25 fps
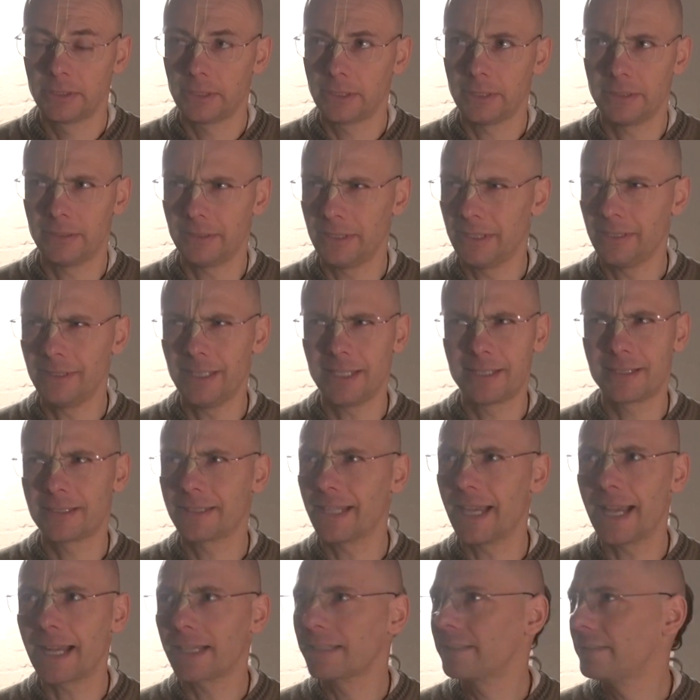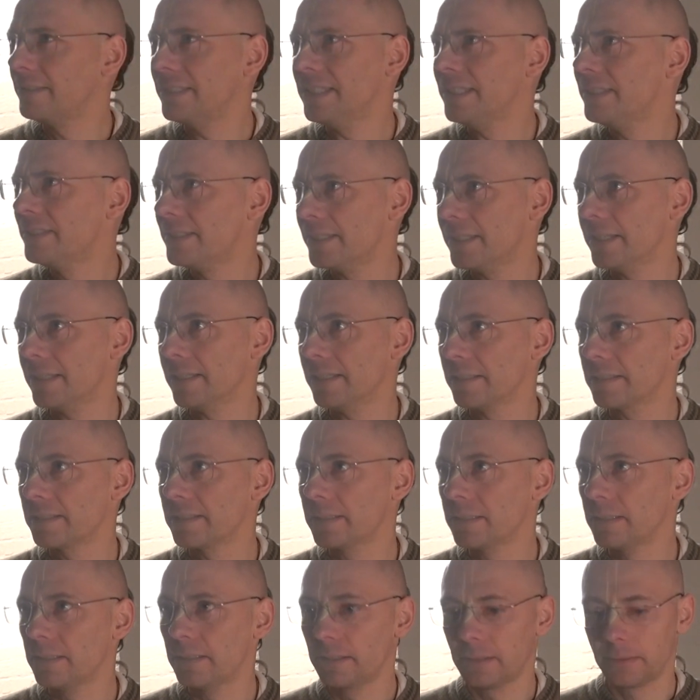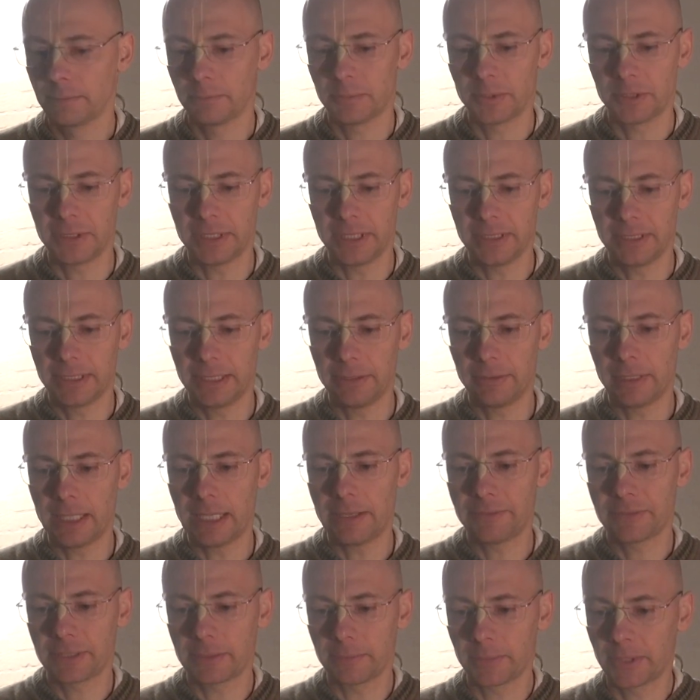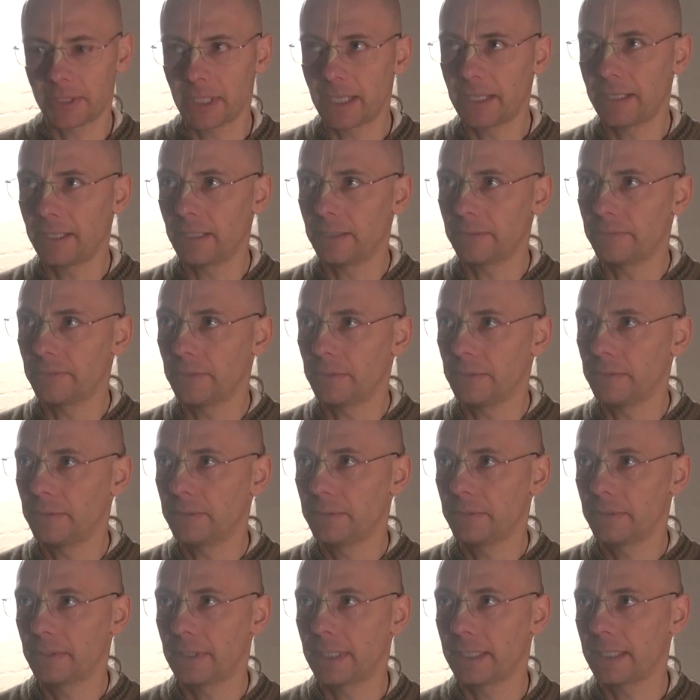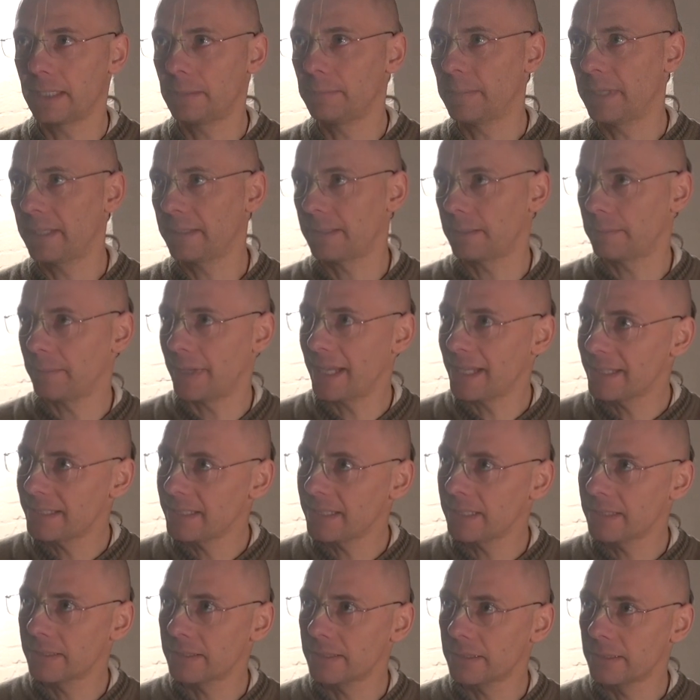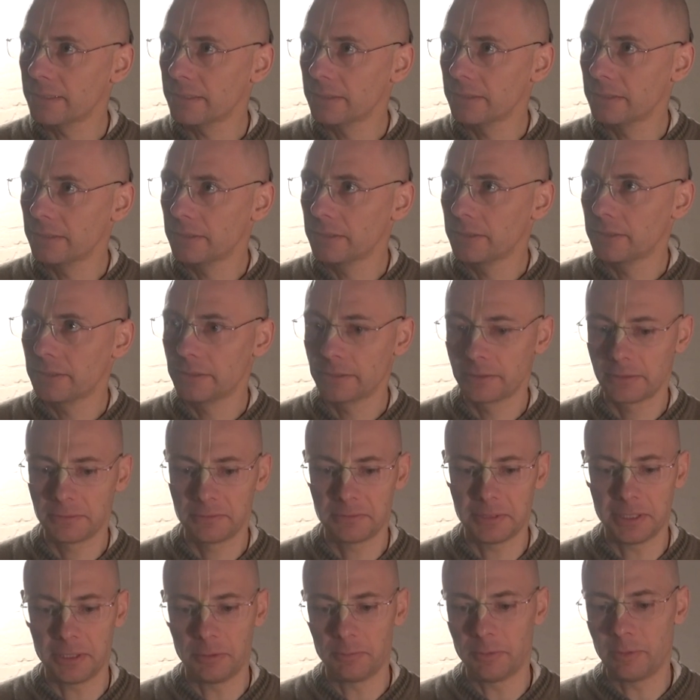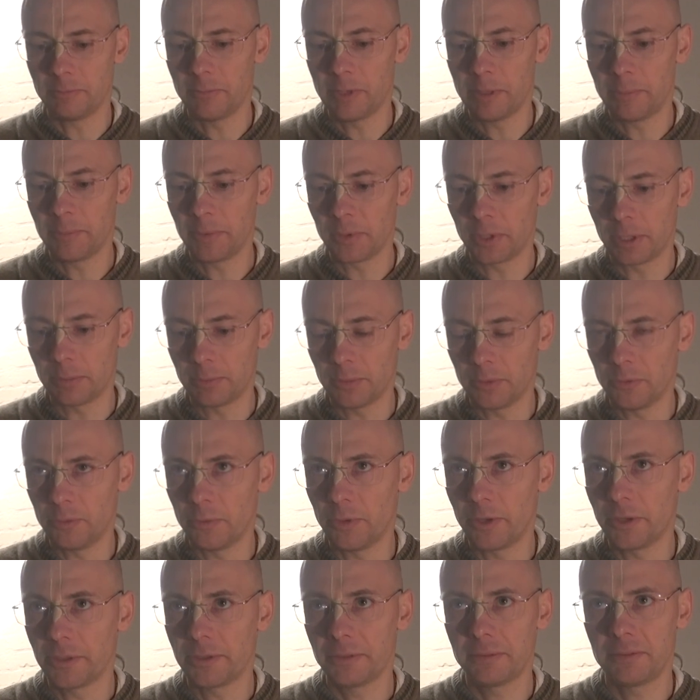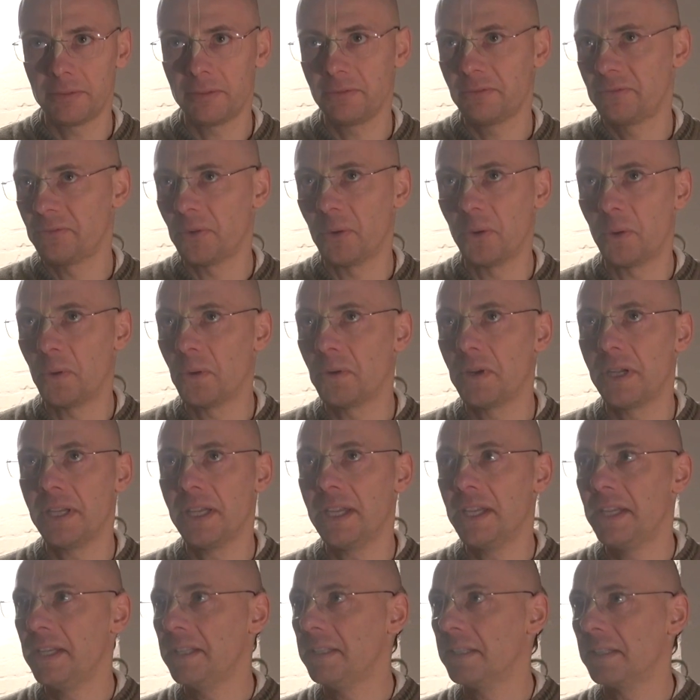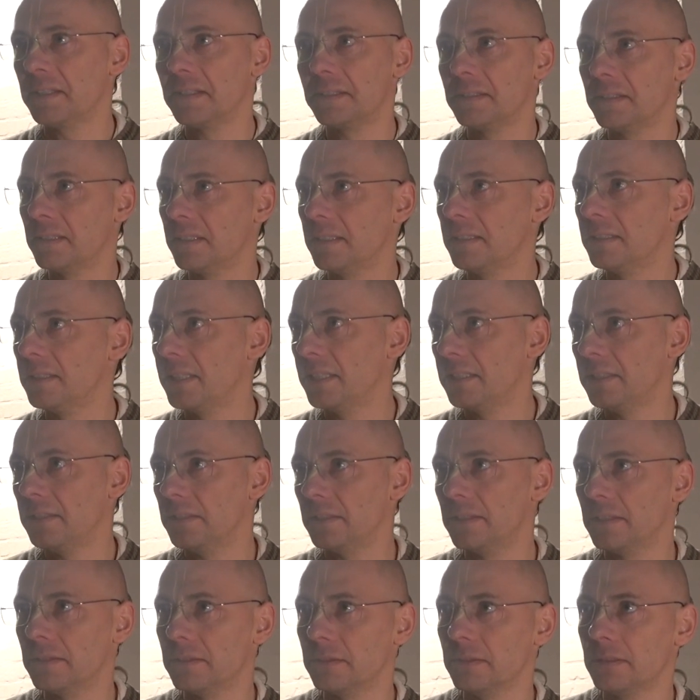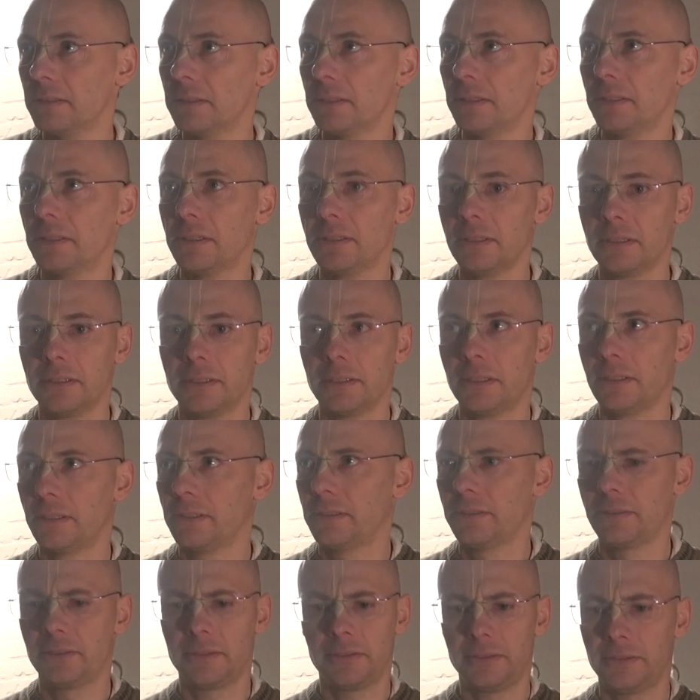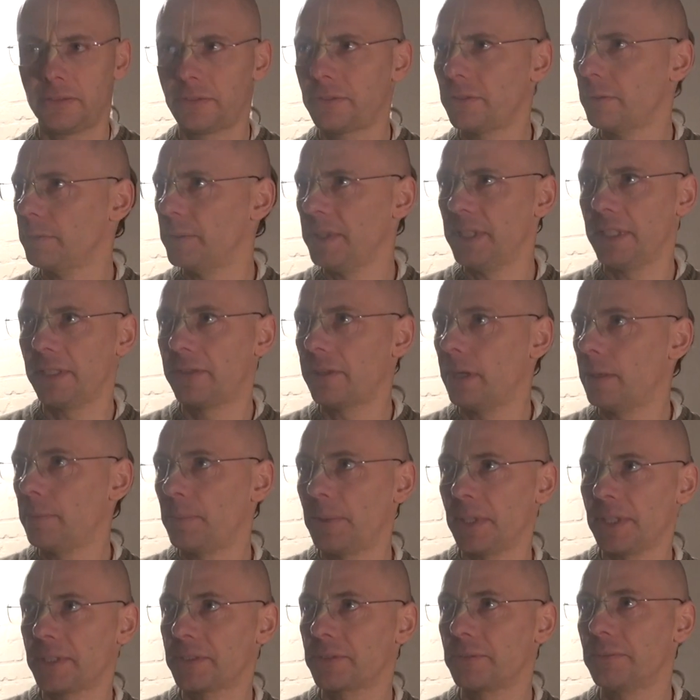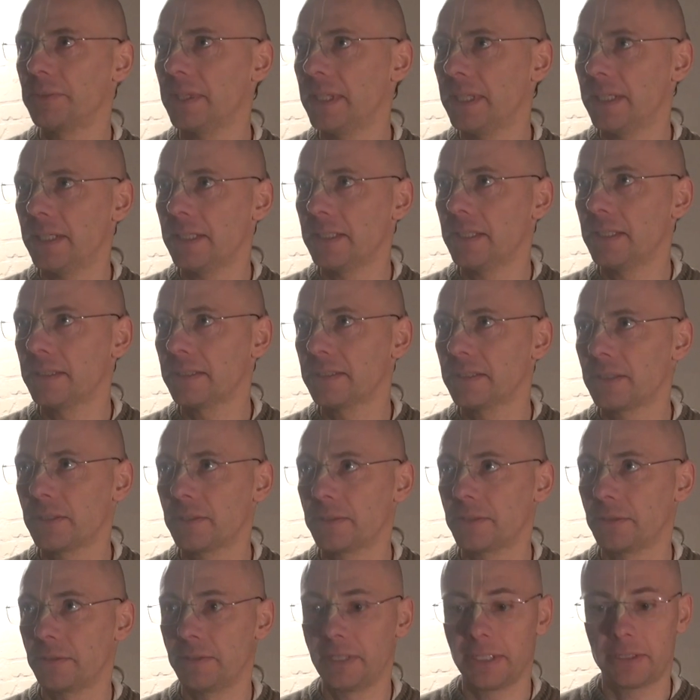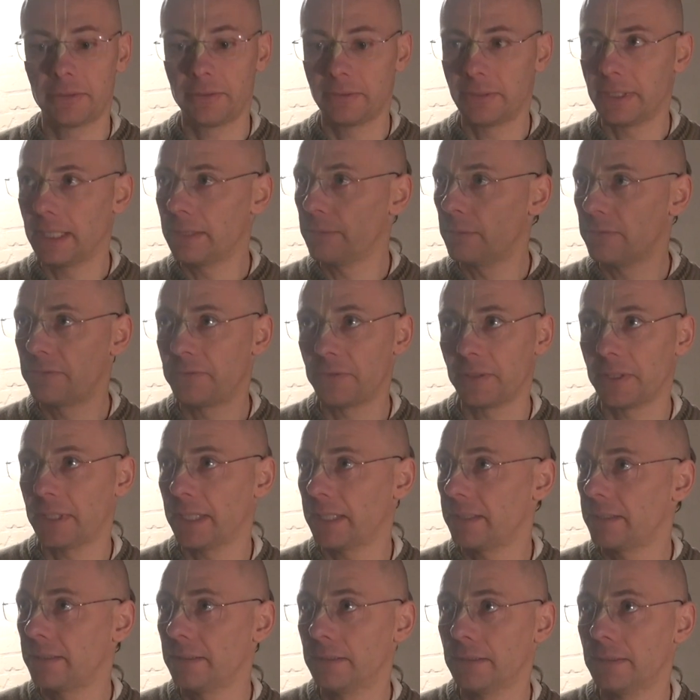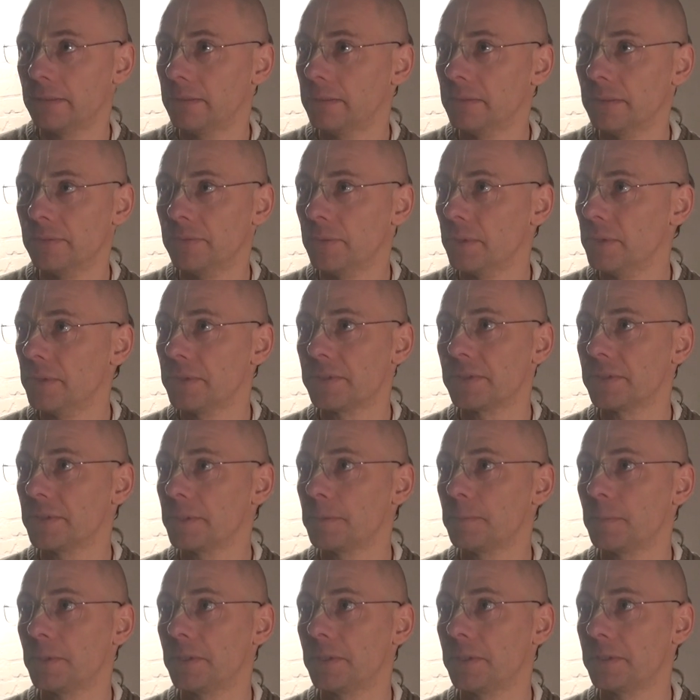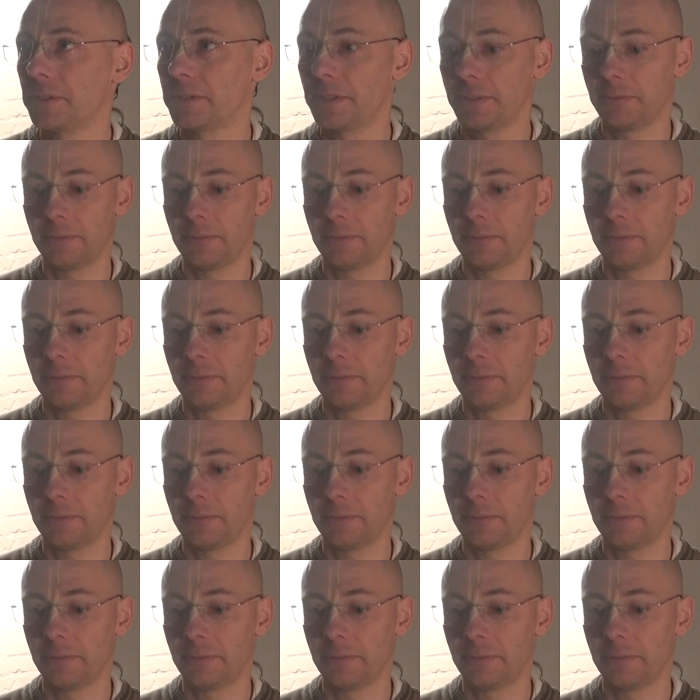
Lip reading: the exact details, but then they will have some kind of like in mathematics, they'll remember number 1, 4, 8, and then, you know, so many complex ways, so they could never forget the verses, because it